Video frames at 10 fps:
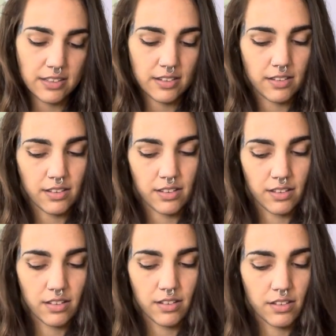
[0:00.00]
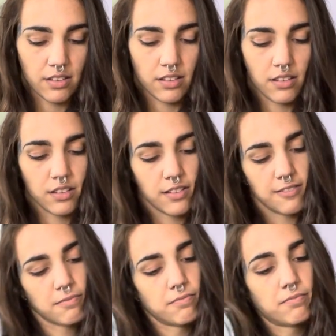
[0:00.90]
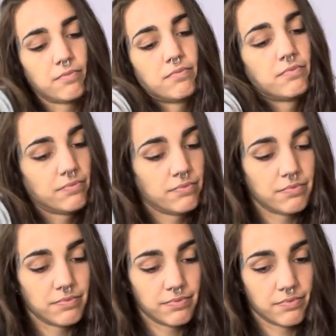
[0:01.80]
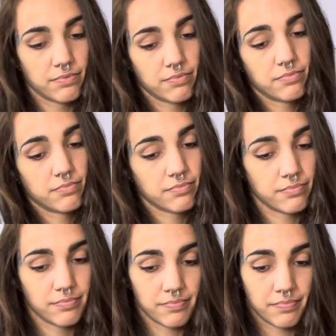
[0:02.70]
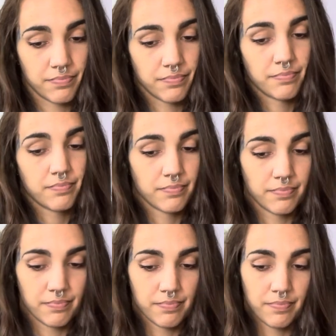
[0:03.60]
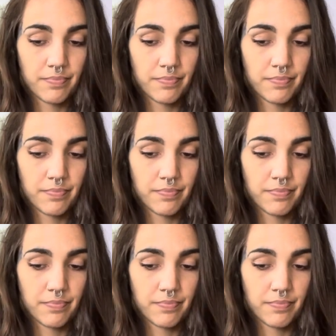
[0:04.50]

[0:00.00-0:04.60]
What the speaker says: [no speech]